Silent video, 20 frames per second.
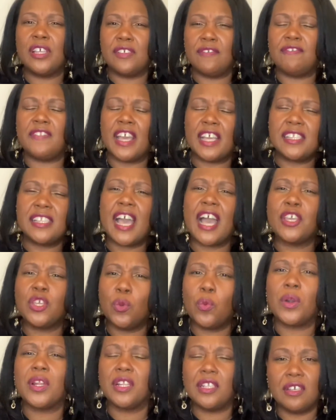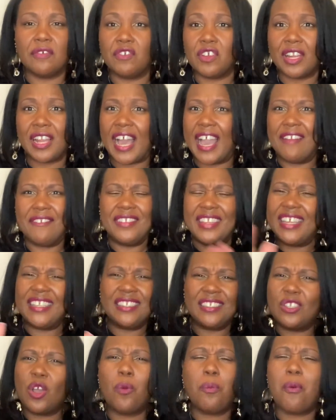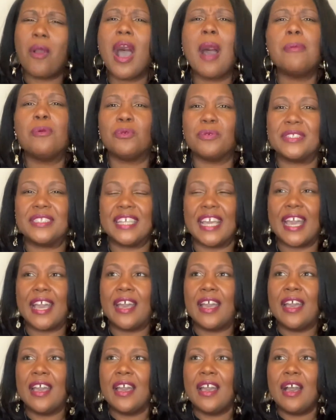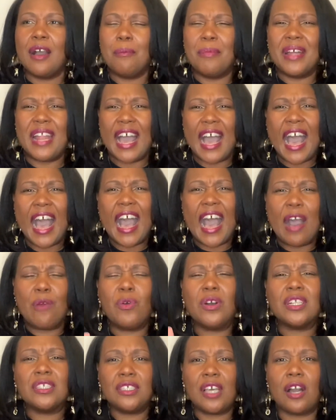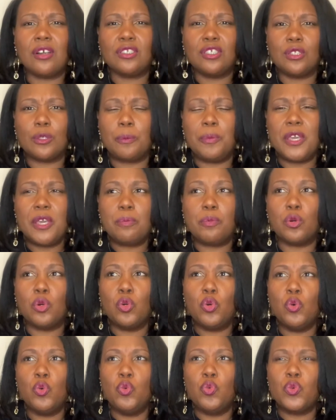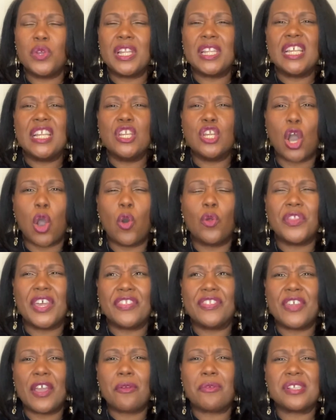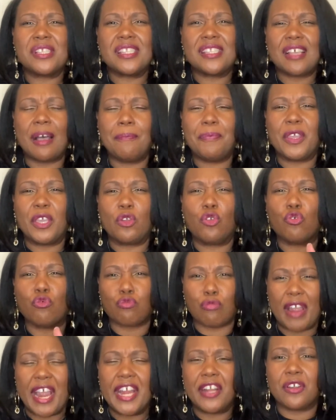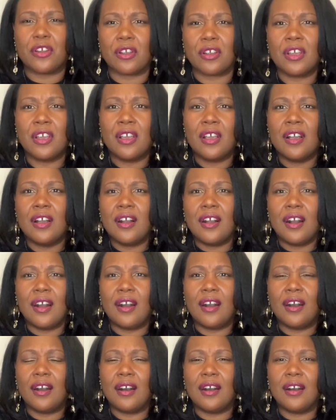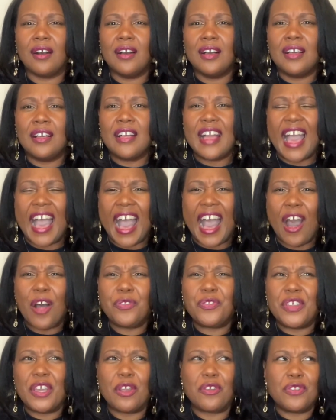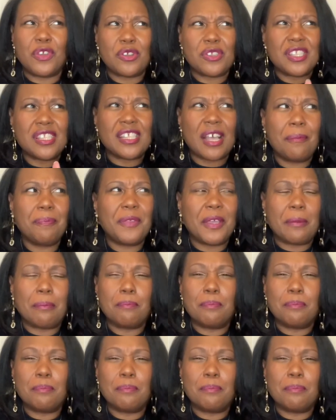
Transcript: that's how you want to live your life. No problem with that. But I want to talk to the people who really know that there is something greater out there. There's something